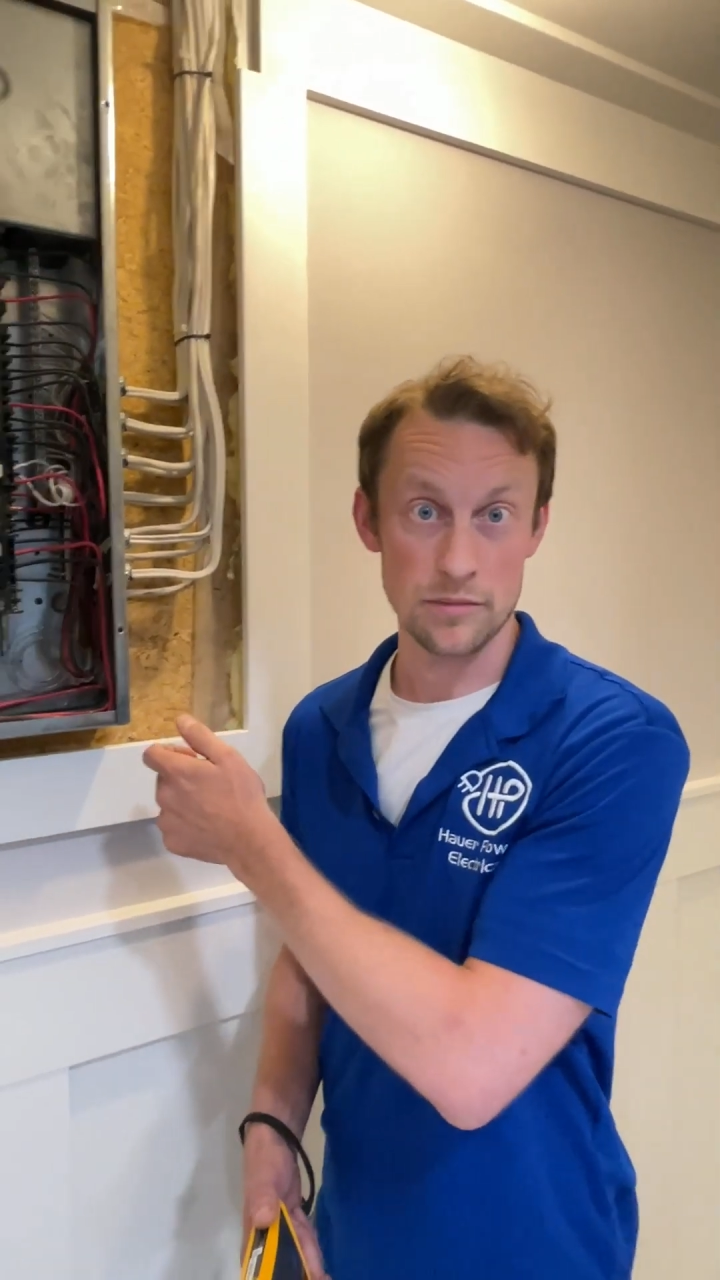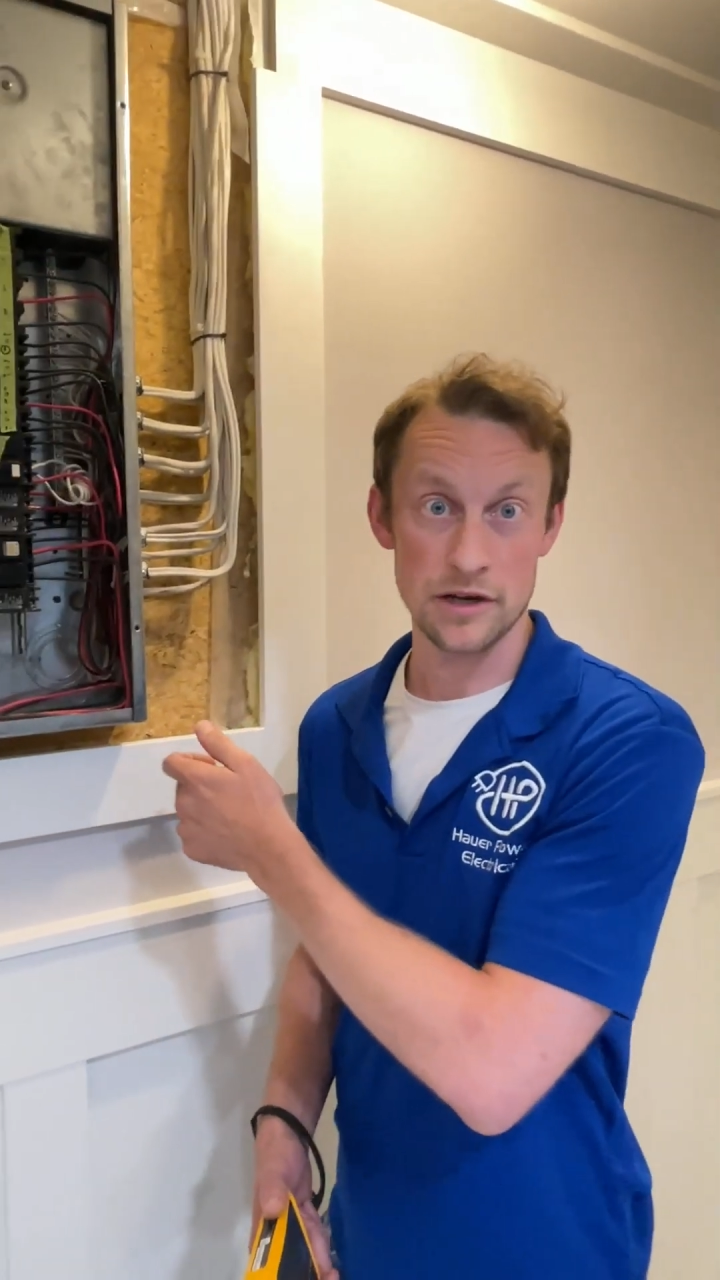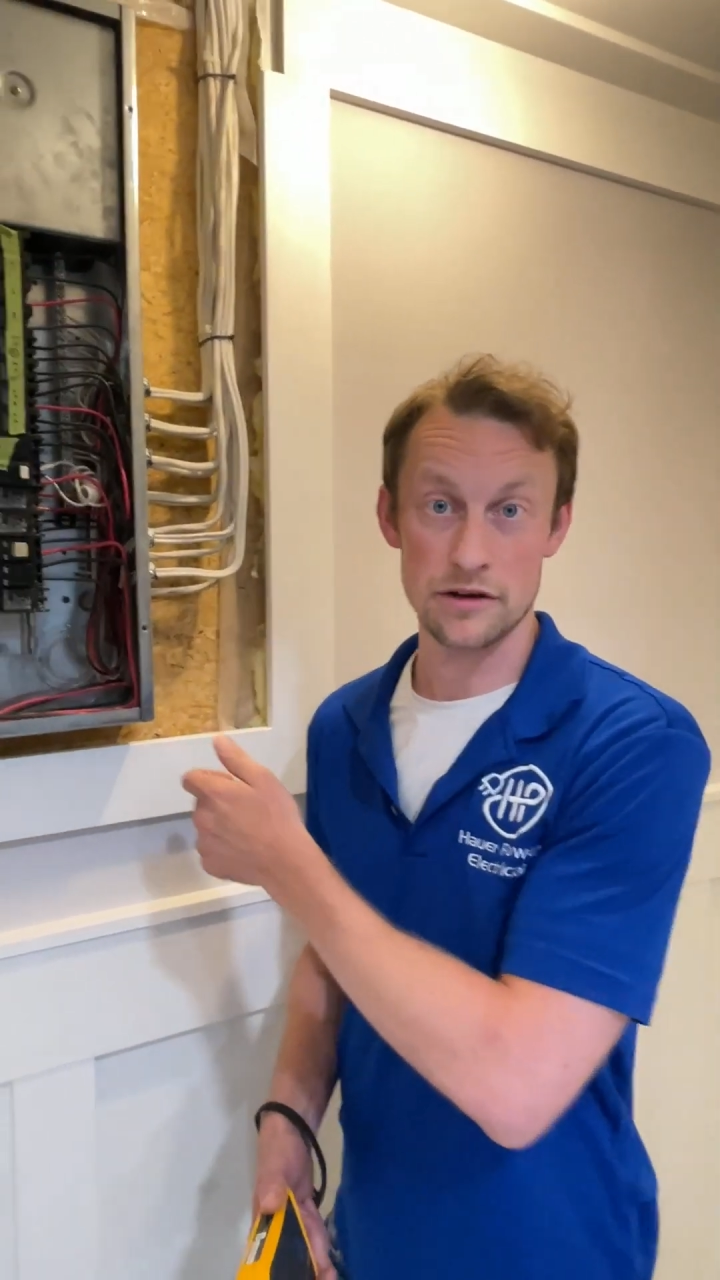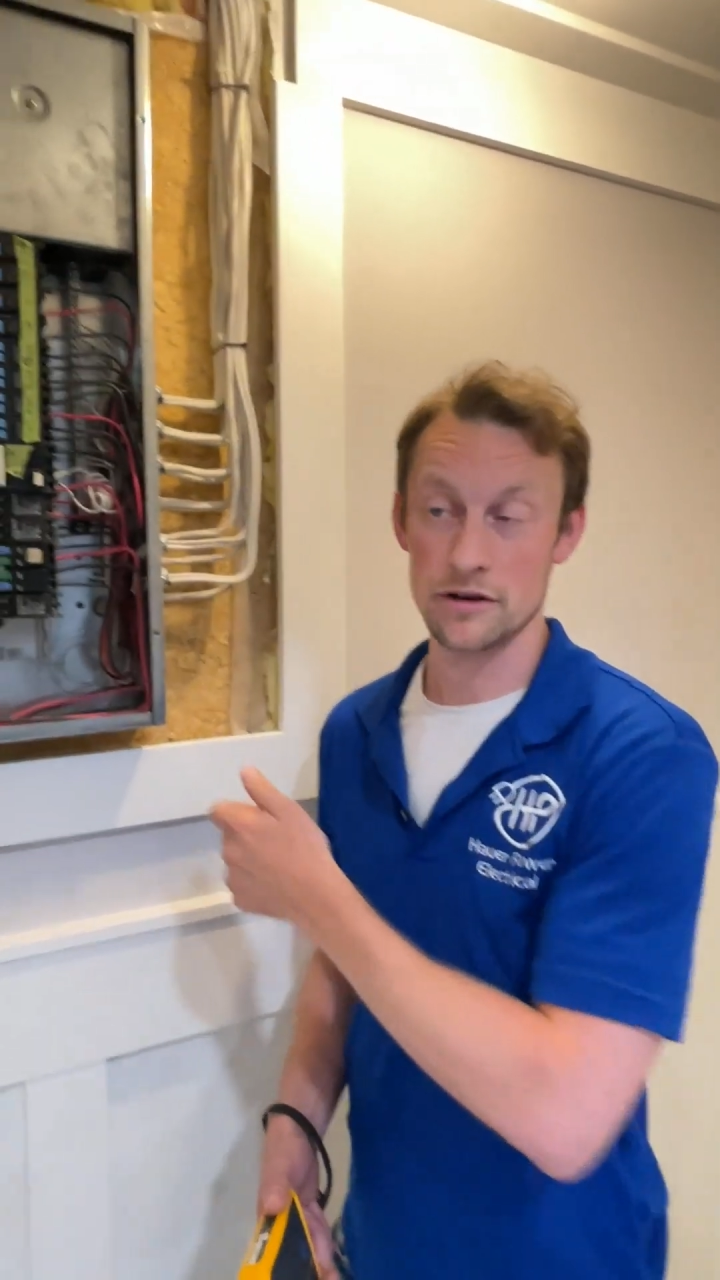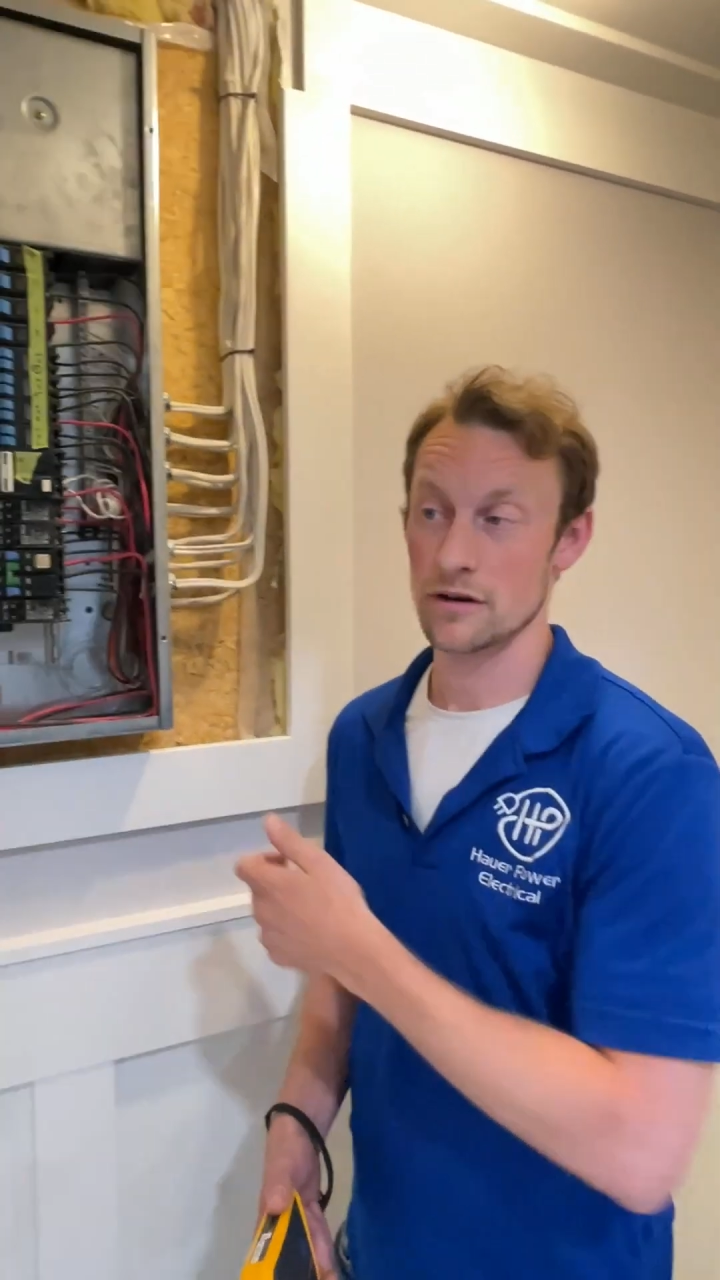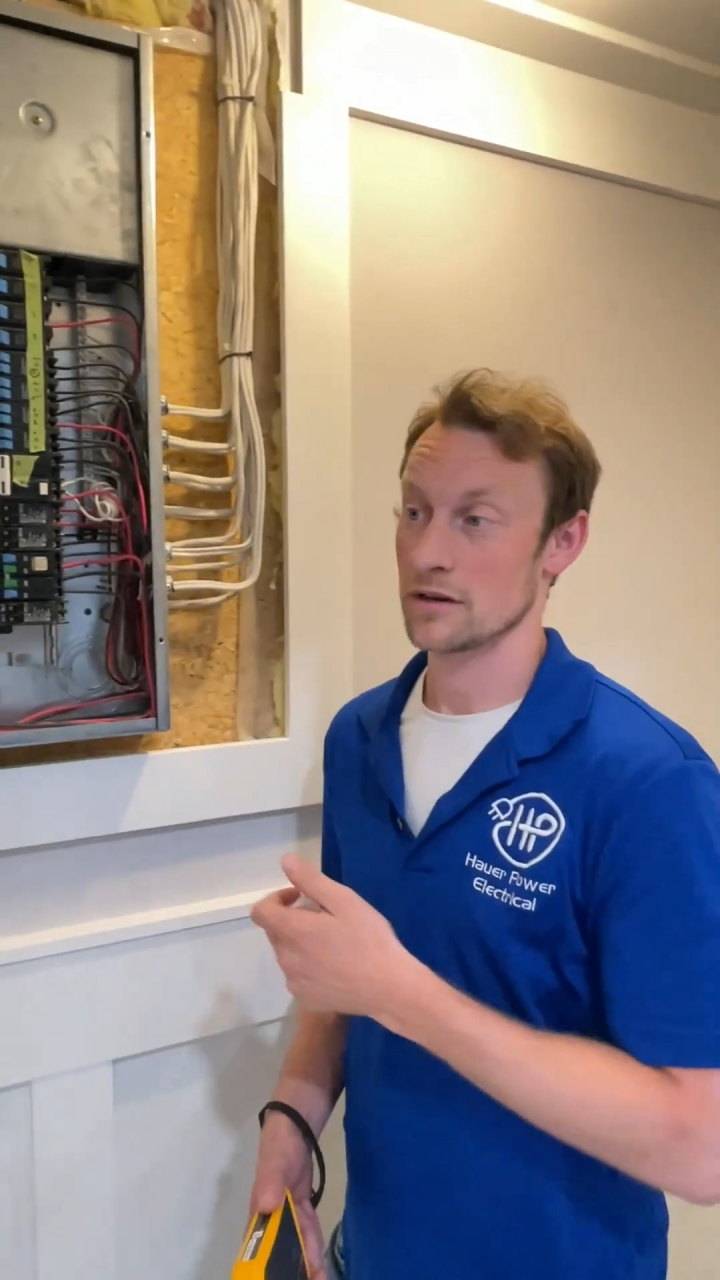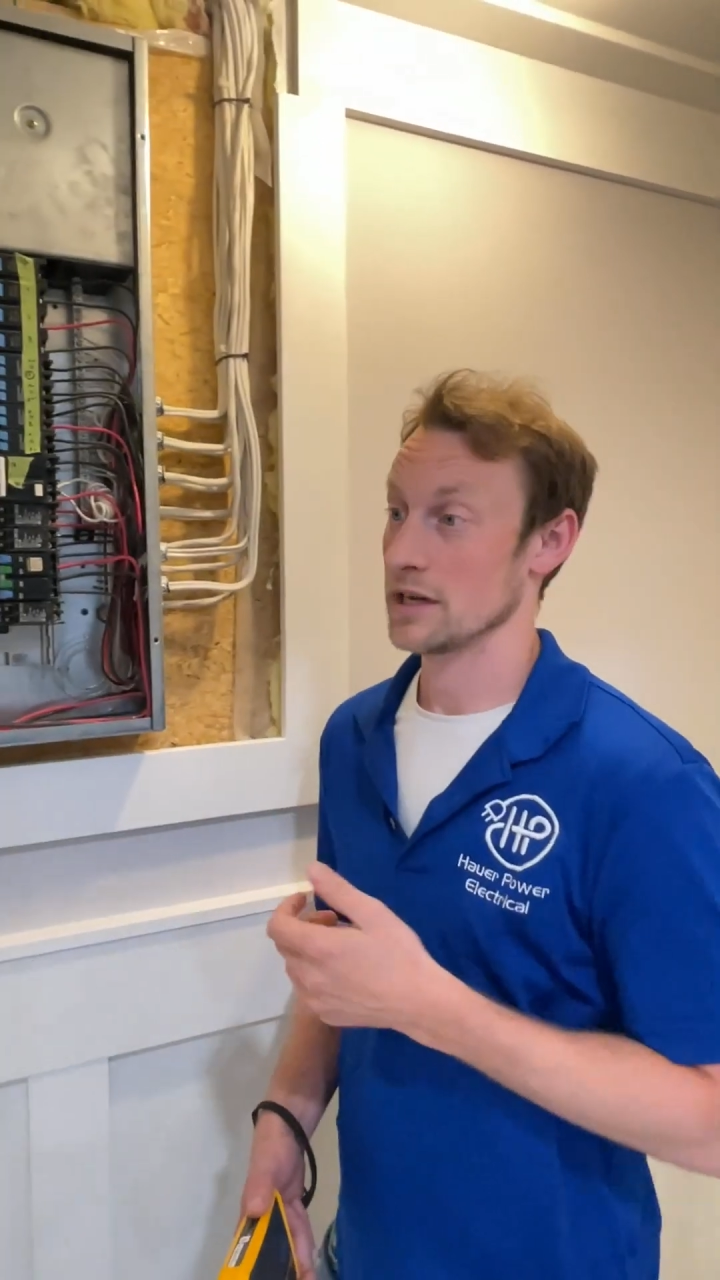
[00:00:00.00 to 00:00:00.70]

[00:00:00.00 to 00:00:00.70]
meter